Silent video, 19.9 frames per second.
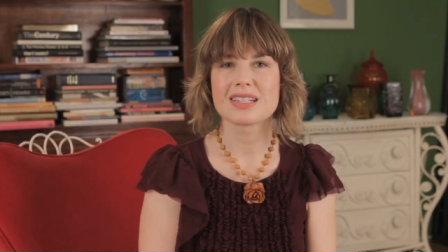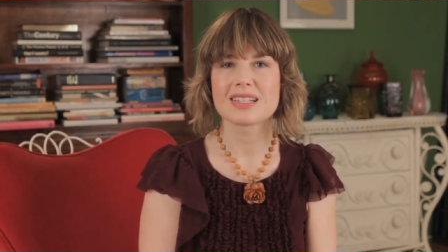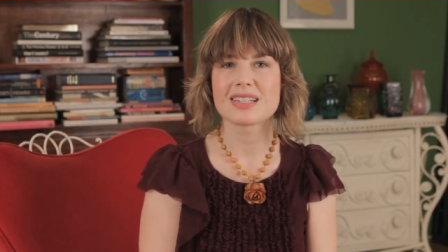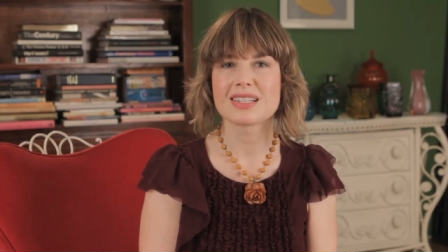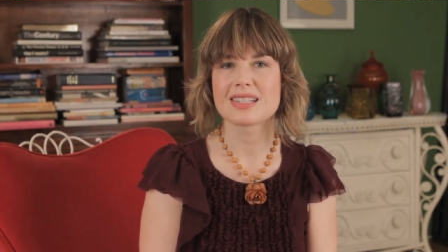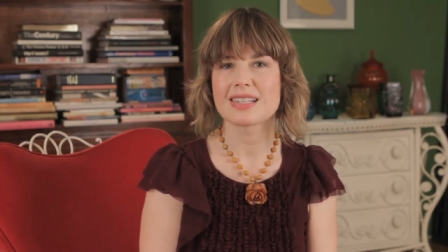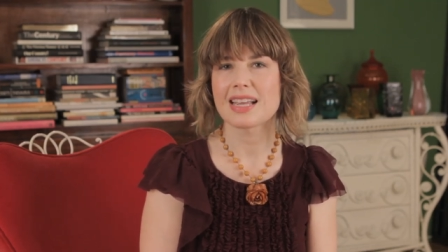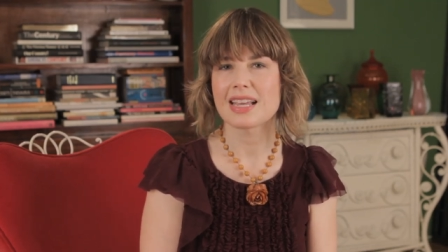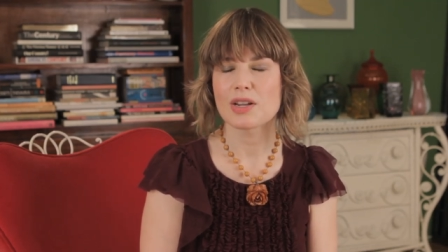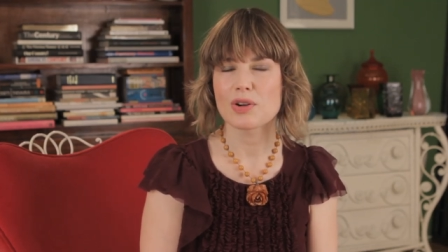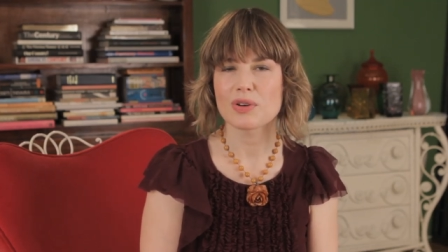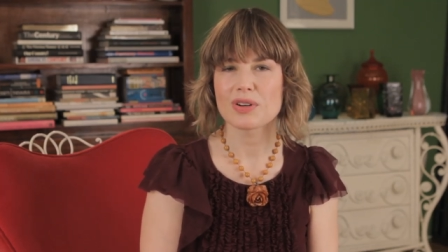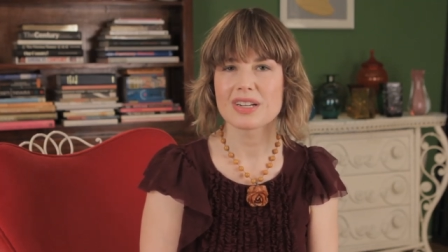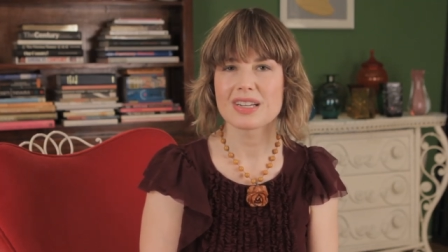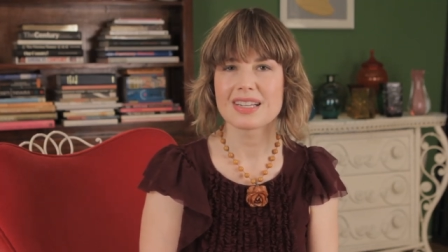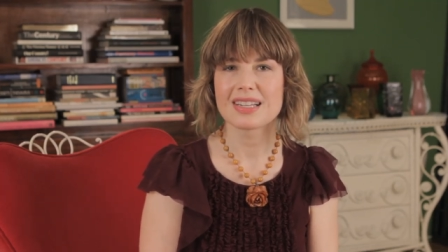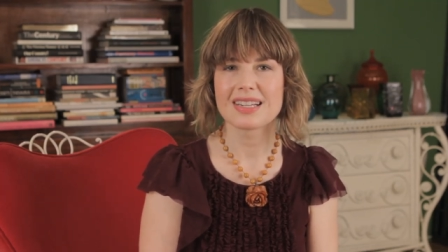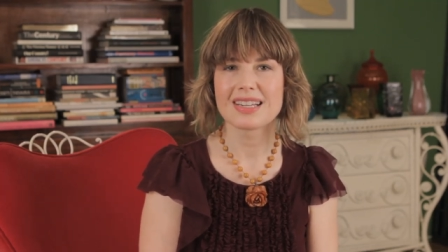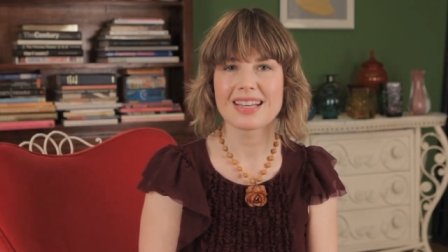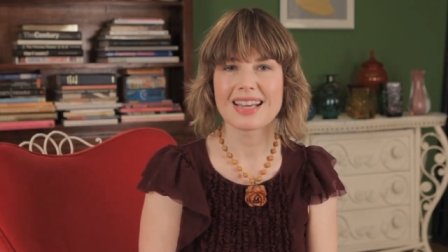
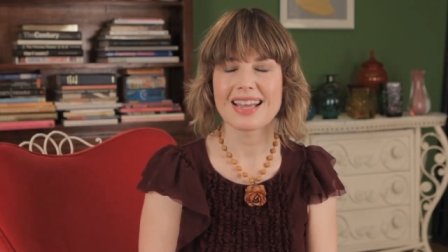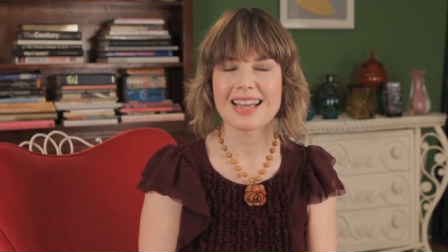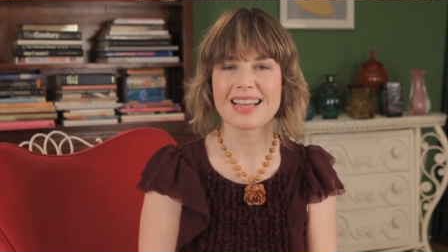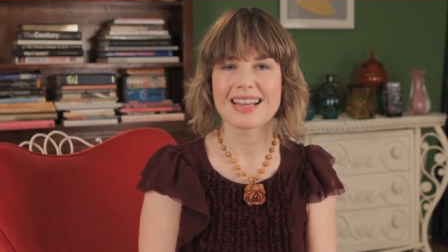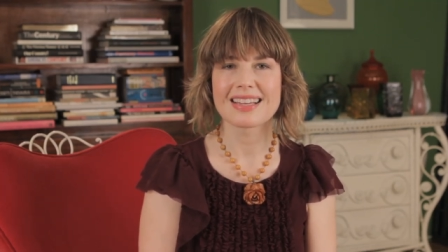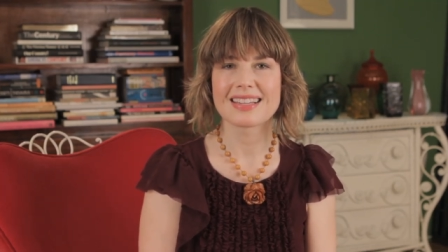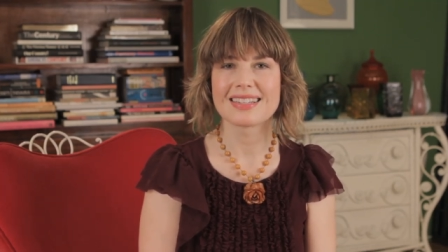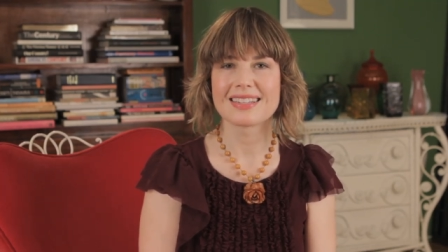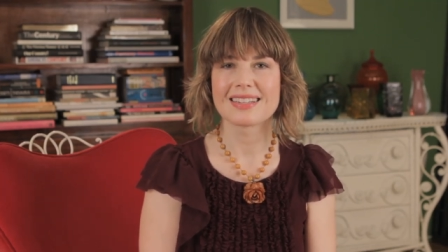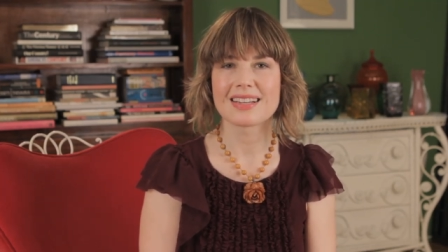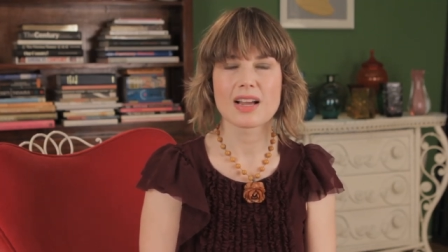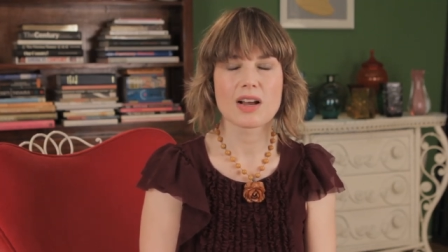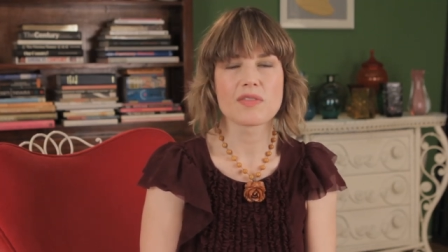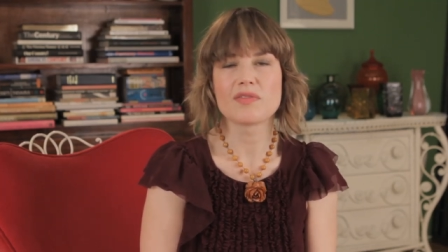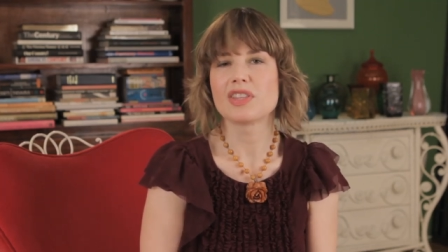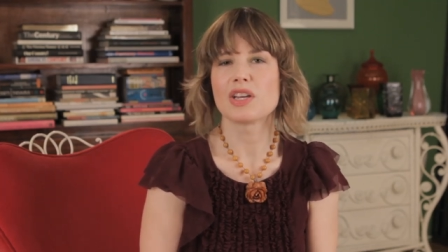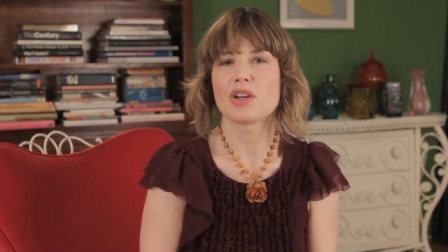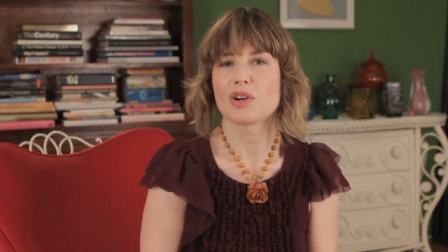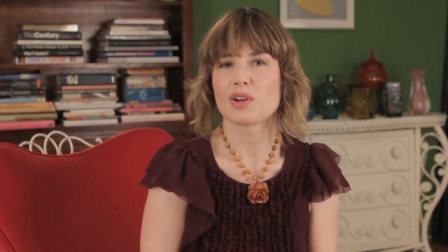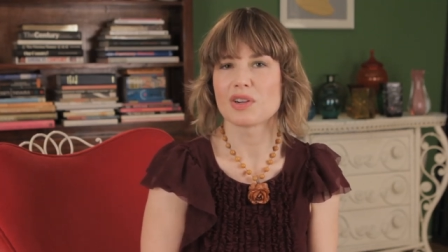sacred and of
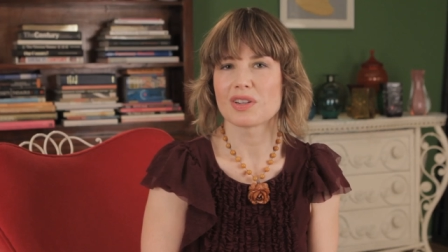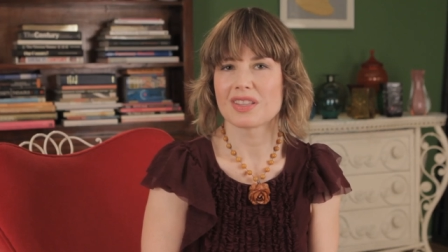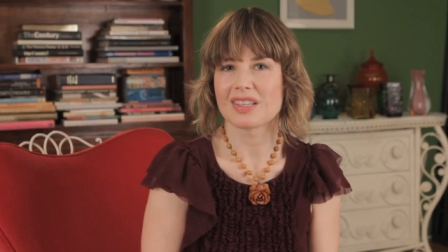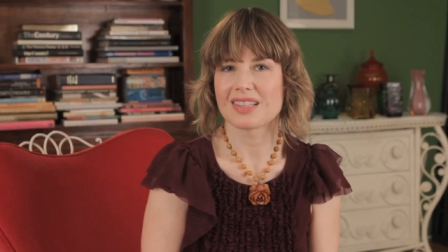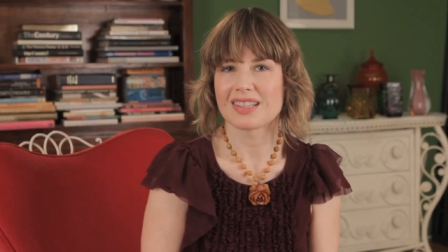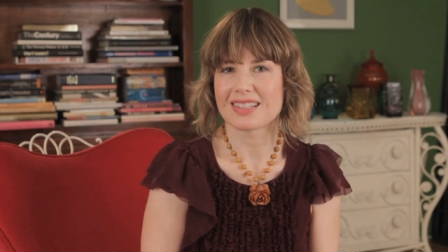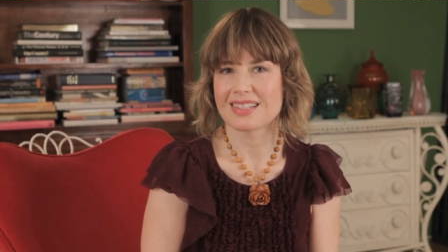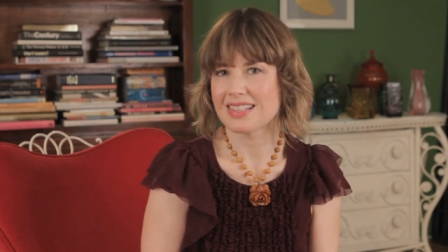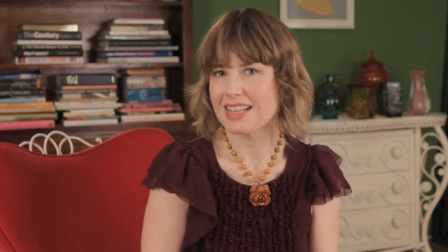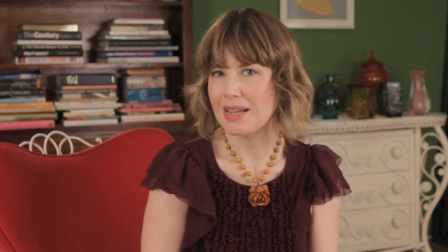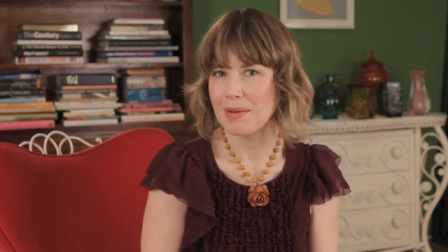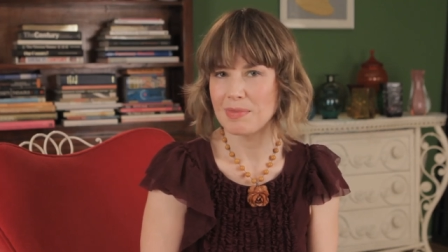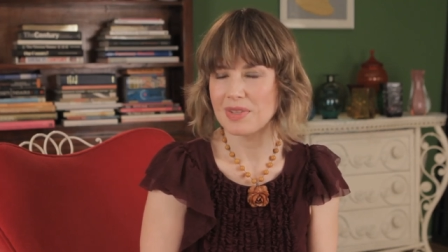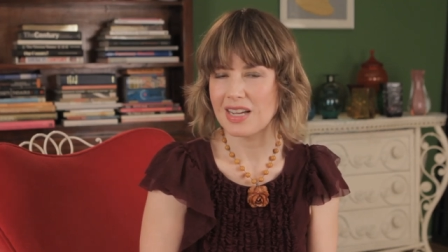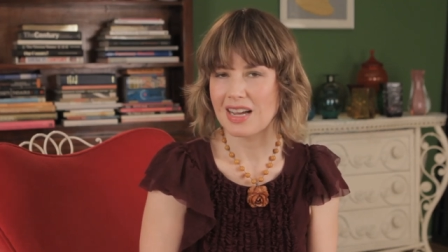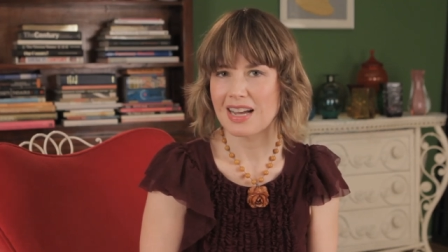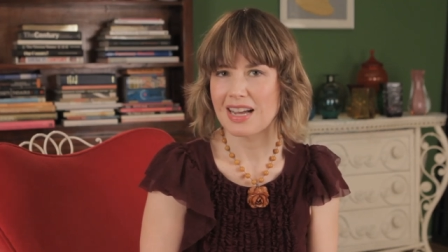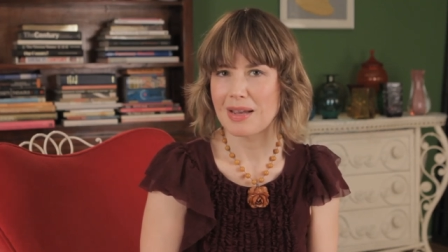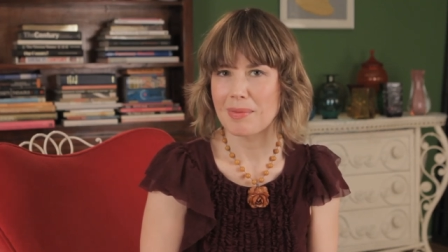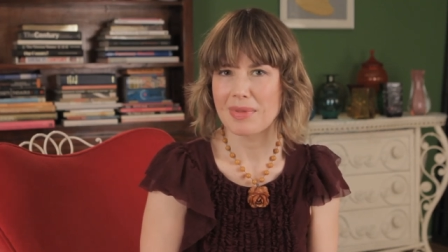the earth at the same
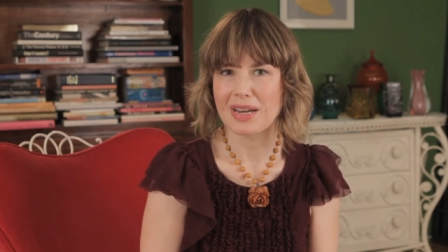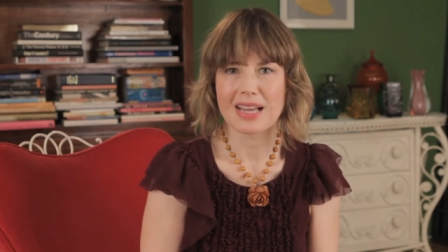time,